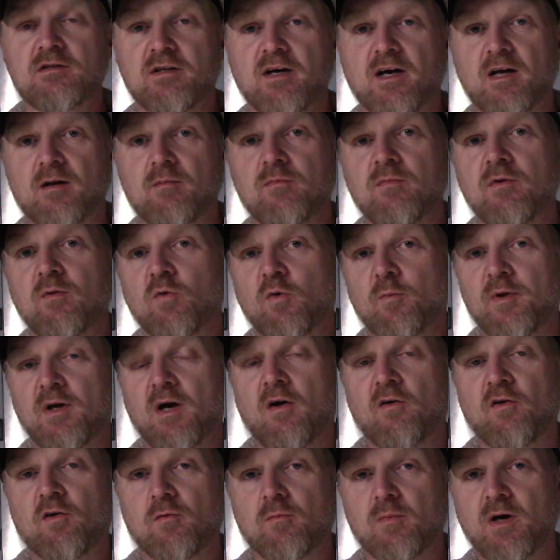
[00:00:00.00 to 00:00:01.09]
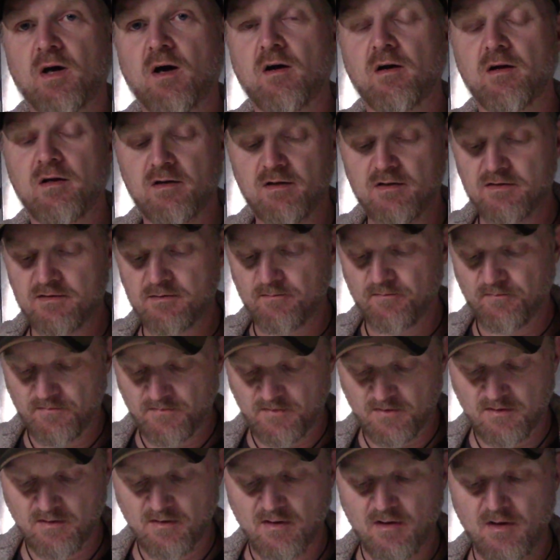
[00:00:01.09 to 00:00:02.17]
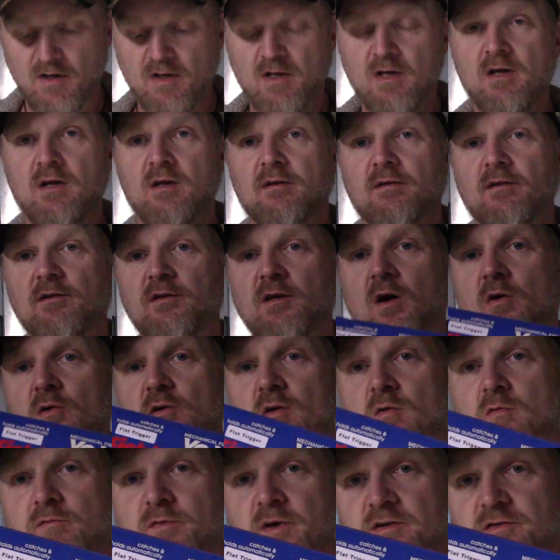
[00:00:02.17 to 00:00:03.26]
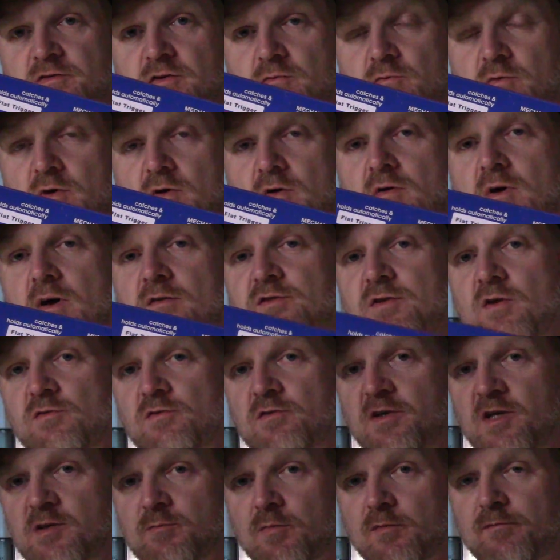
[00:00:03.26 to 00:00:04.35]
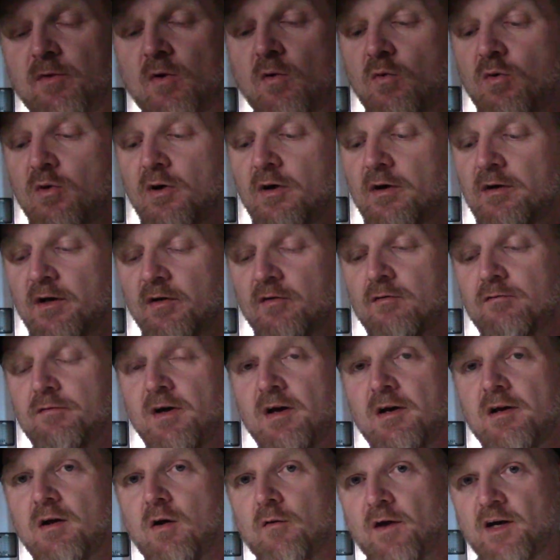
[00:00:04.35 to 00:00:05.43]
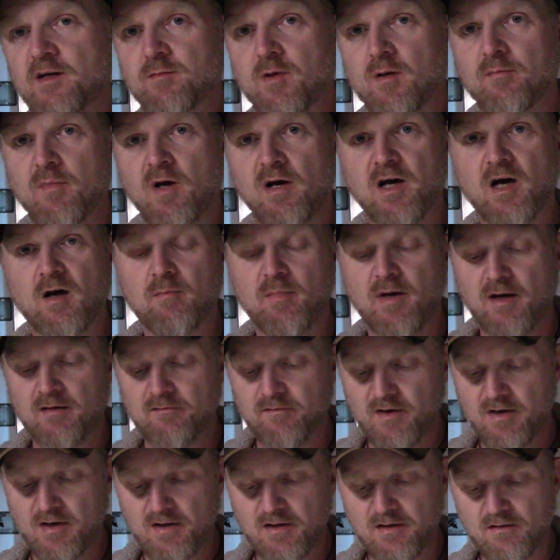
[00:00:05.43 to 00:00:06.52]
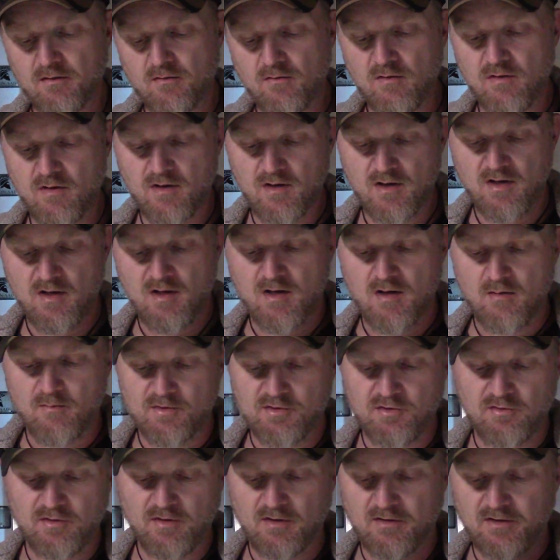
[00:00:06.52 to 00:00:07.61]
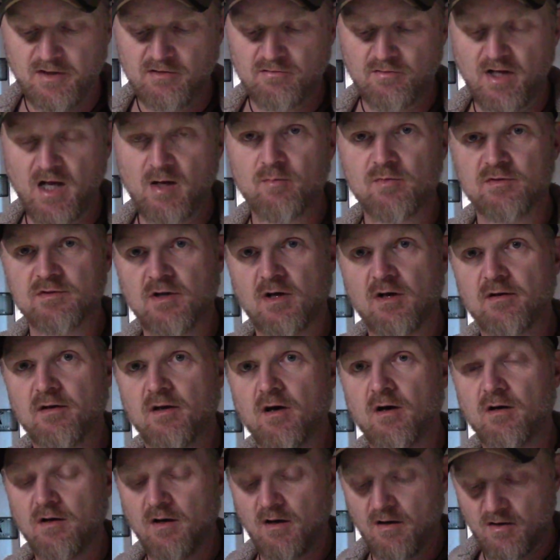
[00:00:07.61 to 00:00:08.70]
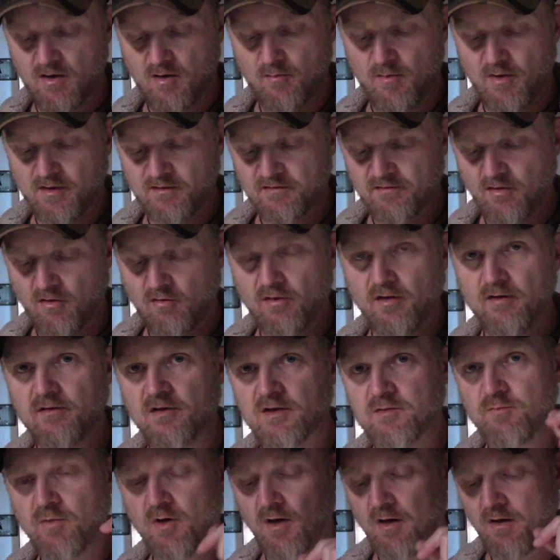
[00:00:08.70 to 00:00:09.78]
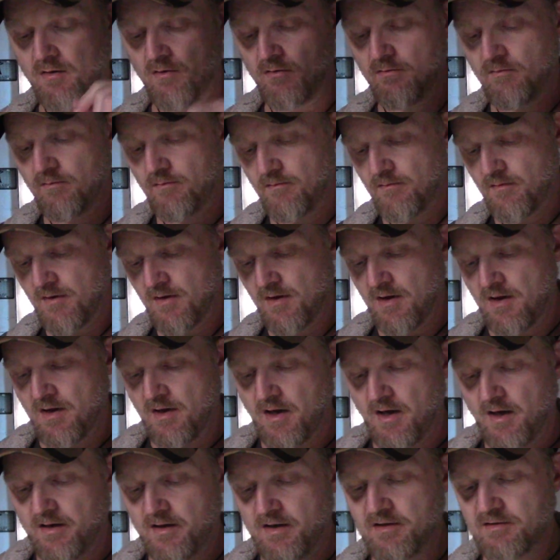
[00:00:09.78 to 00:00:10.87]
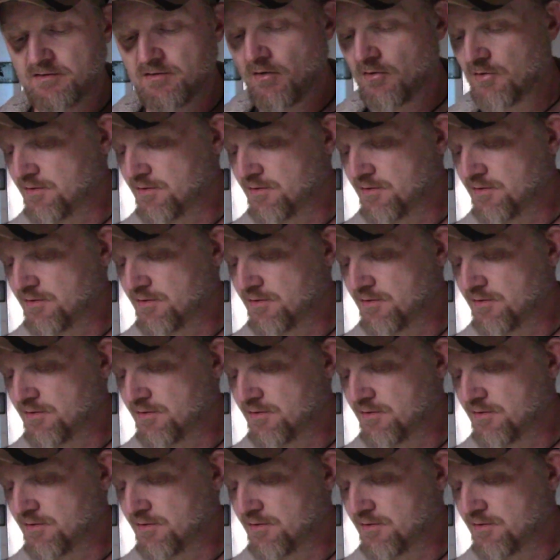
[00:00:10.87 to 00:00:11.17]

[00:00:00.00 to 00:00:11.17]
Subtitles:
item we're going to be talking about is the yo-yo fishing reel. I've showed you these before in another video. I think it's my bug-out bag video. But you can get these on Amazon.com. Like I said, I'll link these below. And these are